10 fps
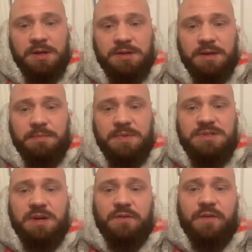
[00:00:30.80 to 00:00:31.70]
did
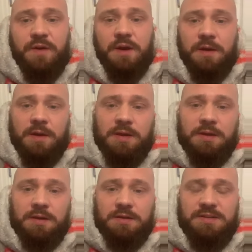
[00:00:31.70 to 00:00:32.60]
myself a
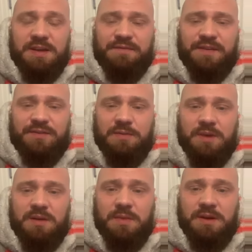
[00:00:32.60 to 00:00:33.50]
little 10 15
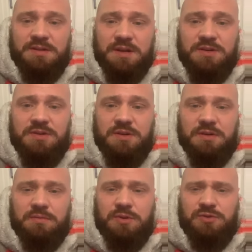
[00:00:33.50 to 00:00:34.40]
minute
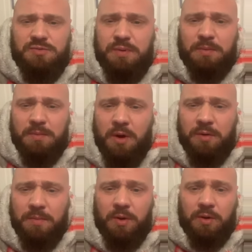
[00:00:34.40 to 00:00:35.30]
meditation, which was probably
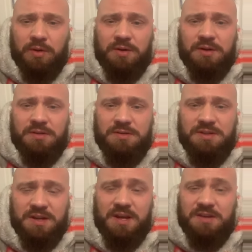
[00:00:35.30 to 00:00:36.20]
more important than
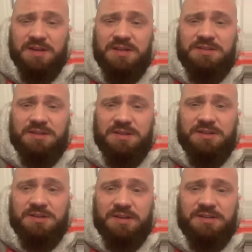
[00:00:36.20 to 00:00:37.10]
today than yesterday's
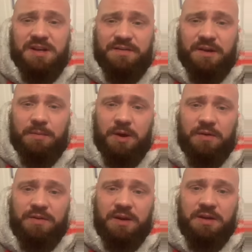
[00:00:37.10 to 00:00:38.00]
because, like I said, I felt a bit
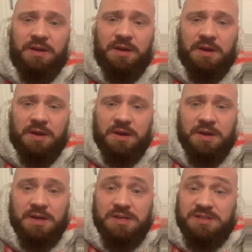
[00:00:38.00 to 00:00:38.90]
off key.
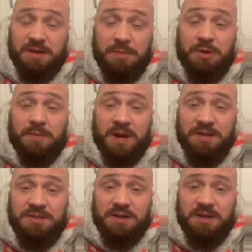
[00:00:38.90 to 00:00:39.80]
Set me up
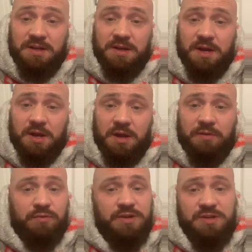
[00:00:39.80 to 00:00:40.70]
nicely, uh,
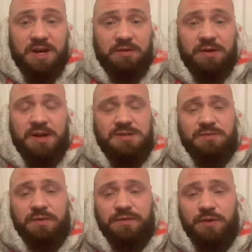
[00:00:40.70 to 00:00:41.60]
reached out, connected
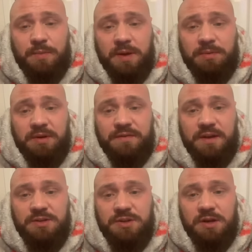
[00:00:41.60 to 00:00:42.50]
with a few people in the
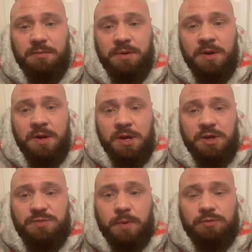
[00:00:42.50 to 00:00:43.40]
fellowship,
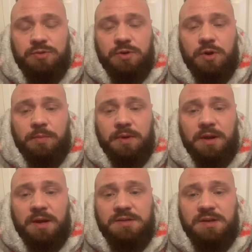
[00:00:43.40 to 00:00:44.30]
spoke to a couple
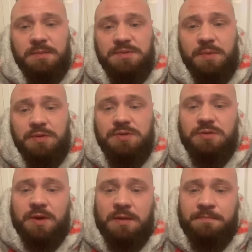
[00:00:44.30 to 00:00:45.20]
of lads that I'm
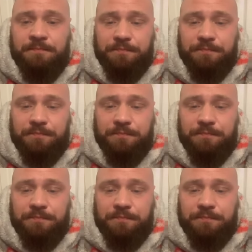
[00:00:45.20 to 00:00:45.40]
sponsoring.